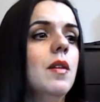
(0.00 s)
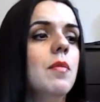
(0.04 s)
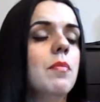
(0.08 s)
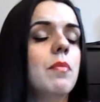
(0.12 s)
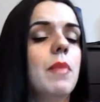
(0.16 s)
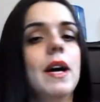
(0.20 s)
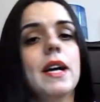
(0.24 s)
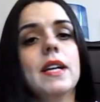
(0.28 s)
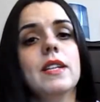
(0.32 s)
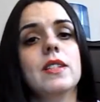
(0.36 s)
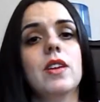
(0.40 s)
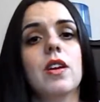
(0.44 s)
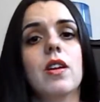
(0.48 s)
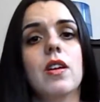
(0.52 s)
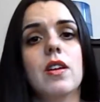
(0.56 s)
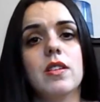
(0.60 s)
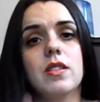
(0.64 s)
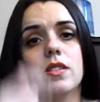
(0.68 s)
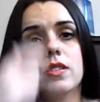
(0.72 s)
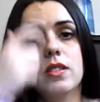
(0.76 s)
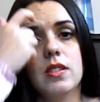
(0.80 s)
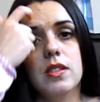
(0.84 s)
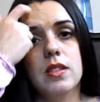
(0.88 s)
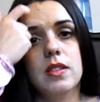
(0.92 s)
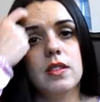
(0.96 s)
My
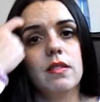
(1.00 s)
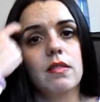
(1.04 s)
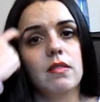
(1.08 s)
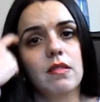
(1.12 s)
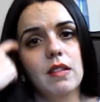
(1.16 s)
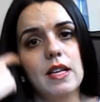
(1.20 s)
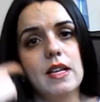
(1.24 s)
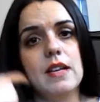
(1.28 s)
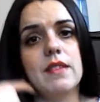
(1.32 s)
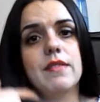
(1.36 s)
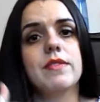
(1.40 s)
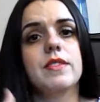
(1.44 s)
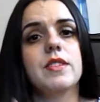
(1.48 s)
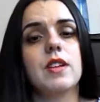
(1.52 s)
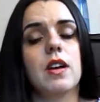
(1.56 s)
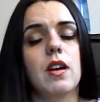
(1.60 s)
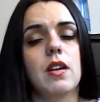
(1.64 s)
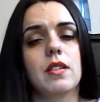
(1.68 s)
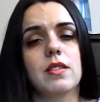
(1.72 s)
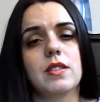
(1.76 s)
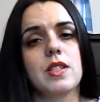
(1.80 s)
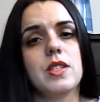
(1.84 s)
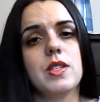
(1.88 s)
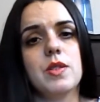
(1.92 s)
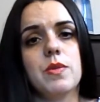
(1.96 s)
daughter lived
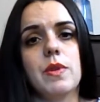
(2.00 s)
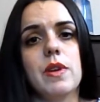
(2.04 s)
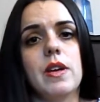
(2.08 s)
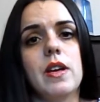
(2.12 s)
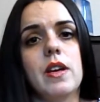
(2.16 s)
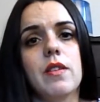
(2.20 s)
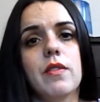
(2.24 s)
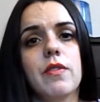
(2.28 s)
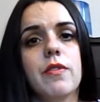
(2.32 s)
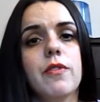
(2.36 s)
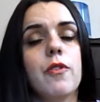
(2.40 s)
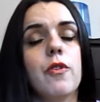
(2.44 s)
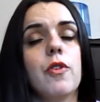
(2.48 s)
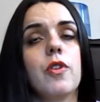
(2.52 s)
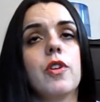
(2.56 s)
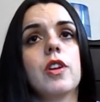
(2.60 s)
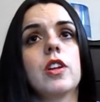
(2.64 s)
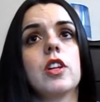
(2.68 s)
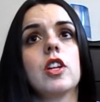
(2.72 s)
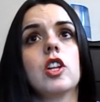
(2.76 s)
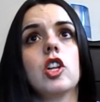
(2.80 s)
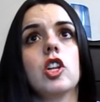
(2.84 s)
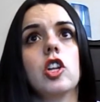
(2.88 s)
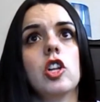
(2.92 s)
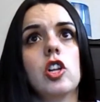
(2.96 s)
on the swing for a
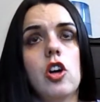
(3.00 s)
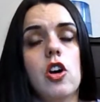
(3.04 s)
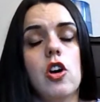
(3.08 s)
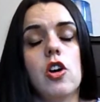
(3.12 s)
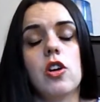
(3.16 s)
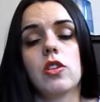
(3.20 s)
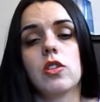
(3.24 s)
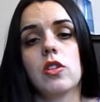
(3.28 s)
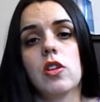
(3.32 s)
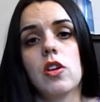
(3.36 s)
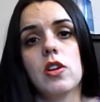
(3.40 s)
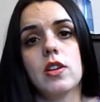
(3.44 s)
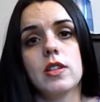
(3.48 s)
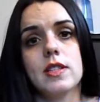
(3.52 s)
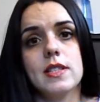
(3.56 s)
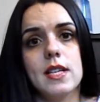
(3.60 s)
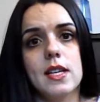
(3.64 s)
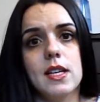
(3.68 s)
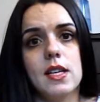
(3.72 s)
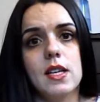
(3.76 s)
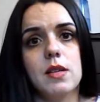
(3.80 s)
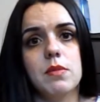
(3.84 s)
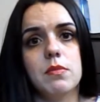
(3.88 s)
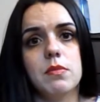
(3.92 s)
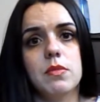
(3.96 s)
long, long
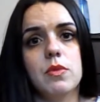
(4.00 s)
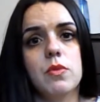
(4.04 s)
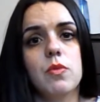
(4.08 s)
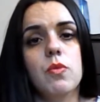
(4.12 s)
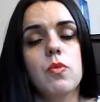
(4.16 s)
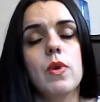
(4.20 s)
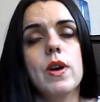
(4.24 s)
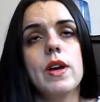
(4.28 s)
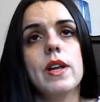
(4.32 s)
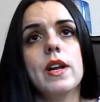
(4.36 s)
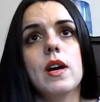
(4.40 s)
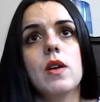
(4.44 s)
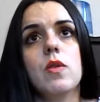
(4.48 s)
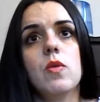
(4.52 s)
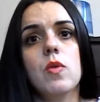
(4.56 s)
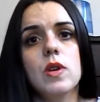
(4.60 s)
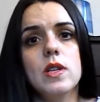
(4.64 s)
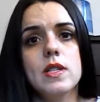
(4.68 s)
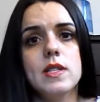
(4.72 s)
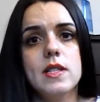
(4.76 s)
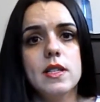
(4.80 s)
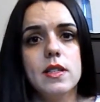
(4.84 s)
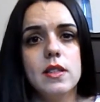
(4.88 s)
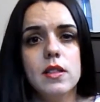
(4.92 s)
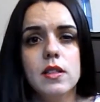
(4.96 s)
time. When I
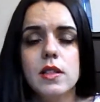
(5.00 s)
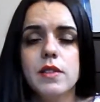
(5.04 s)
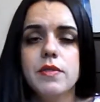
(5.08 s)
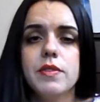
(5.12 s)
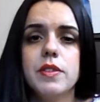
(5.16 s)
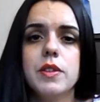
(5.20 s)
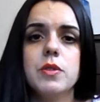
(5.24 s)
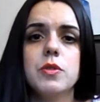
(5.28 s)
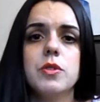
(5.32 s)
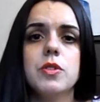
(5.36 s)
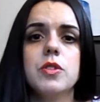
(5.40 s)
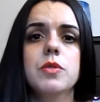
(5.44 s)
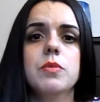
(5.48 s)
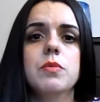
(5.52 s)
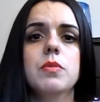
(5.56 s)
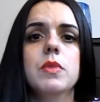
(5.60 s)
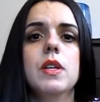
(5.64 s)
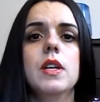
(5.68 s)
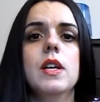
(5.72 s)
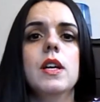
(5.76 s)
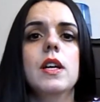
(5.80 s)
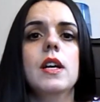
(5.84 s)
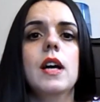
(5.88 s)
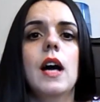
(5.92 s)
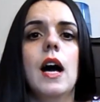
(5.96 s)
was in the living room,
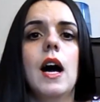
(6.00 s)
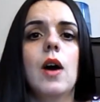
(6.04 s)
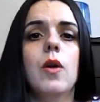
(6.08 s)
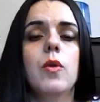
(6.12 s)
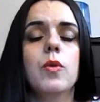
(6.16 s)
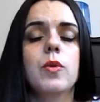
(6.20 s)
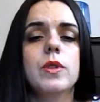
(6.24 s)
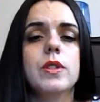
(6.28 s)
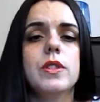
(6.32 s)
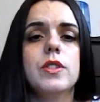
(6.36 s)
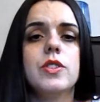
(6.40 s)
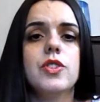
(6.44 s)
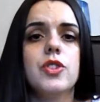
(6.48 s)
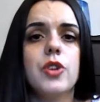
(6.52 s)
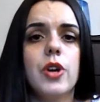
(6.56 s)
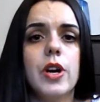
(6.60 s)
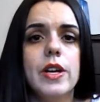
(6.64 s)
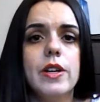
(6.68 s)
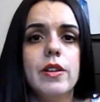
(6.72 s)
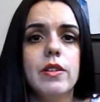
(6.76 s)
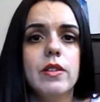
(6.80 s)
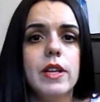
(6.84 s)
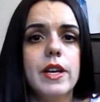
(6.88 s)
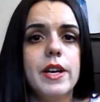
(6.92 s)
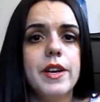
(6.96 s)
I would
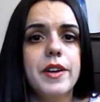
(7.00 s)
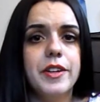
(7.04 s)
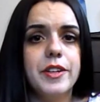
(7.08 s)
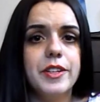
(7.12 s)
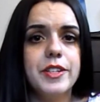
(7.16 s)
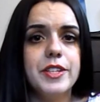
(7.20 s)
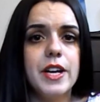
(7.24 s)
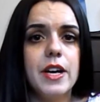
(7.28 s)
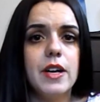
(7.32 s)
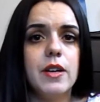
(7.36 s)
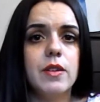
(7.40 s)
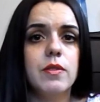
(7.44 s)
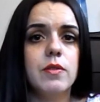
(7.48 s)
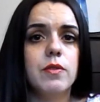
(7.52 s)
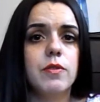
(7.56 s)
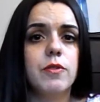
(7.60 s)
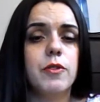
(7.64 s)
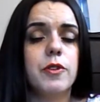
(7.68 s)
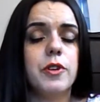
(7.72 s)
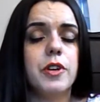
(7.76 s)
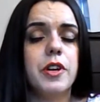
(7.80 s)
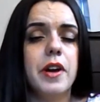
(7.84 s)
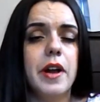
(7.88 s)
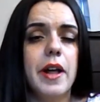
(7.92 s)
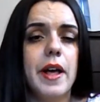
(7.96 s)
try to lay her down
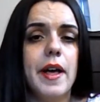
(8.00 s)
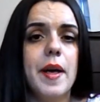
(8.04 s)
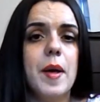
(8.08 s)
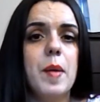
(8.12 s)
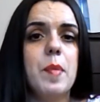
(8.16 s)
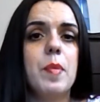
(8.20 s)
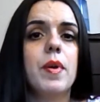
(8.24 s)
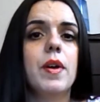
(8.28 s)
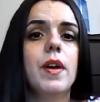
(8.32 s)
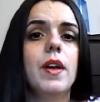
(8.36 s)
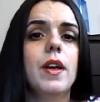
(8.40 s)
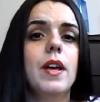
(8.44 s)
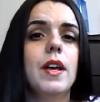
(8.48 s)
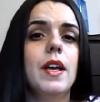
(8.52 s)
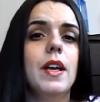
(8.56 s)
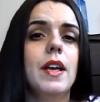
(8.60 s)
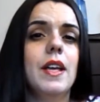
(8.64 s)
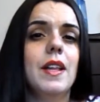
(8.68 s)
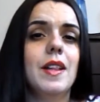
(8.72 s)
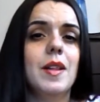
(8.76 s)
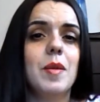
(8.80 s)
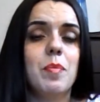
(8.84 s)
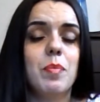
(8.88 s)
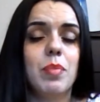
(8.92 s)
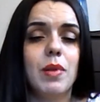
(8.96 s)
for a nap
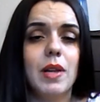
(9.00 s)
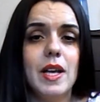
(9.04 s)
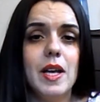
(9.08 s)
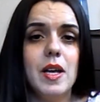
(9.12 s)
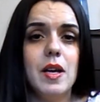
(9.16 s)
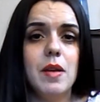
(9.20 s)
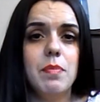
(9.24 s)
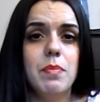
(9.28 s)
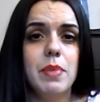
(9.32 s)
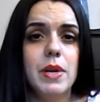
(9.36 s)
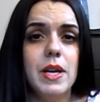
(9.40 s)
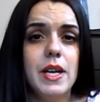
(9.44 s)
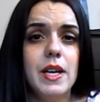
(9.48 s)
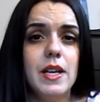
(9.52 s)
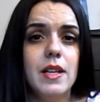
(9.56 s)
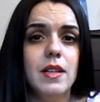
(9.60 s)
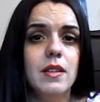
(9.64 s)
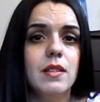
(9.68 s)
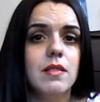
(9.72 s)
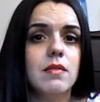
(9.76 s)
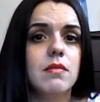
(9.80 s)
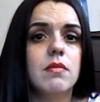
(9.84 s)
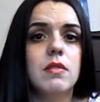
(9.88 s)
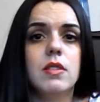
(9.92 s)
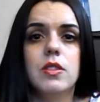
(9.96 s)
in the
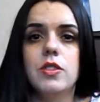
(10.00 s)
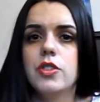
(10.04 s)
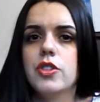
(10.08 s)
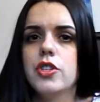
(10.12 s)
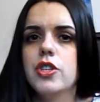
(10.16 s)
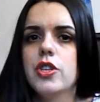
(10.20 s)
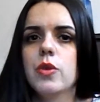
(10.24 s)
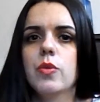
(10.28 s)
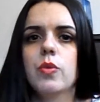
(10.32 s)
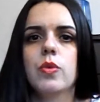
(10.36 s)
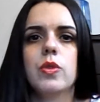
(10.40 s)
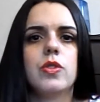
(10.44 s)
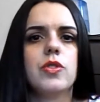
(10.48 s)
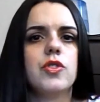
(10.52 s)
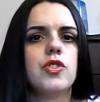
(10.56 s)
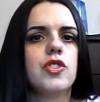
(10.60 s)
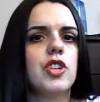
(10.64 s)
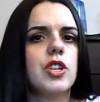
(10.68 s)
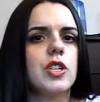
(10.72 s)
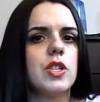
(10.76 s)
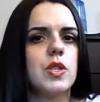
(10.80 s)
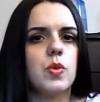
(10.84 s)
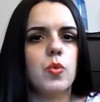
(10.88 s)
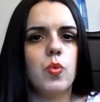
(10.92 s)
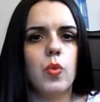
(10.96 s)
playpen, and she would
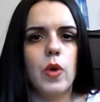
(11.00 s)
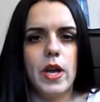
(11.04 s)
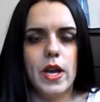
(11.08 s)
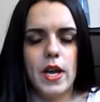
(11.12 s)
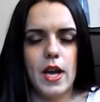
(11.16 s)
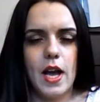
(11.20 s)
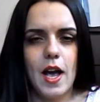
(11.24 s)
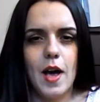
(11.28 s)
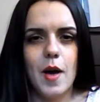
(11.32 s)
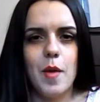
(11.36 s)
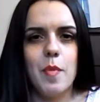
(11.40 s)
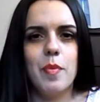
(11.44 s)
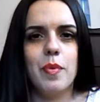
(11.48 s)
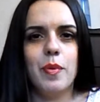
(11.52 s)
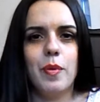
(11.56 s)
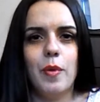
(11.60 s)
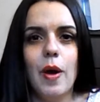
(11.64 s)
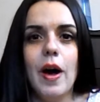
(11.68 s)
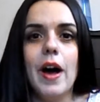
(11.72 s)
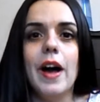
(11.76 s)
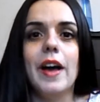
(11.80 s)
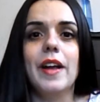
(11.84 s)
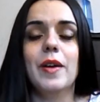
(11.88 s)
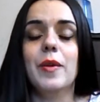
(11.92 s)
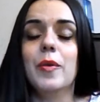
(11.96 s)
just wake up
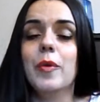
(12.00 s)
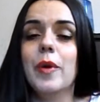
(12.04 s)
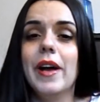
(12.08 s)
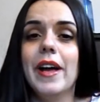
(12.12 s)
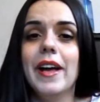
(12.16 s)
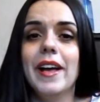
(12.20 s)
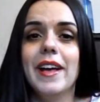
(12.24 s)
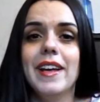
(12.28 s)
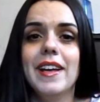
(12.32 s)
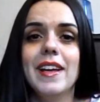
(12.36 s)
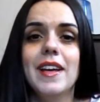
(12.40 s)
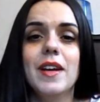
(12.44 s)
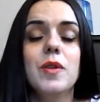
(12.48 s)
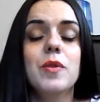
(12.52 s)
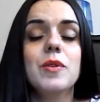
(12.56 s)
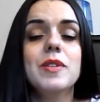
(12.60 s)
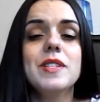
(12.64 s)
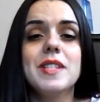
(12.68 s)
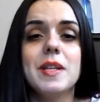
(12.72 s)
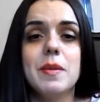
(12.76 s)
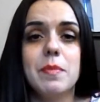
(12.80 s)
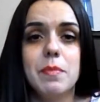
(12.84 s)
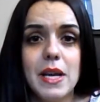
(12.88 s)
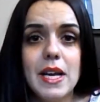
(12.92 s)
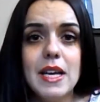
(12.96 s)
right away. It
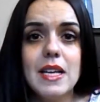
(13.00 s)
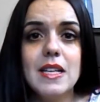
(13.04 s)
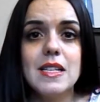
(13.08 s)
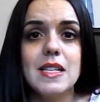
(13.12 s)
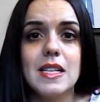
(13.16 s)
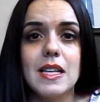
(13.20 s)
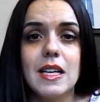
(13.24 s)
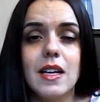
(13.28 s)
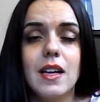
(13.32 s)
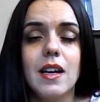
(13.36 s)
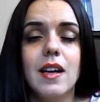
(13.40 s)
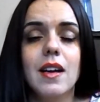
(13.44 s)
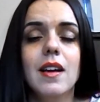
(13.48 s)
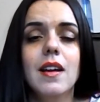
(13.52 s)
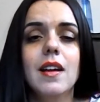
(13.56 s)
was amazing.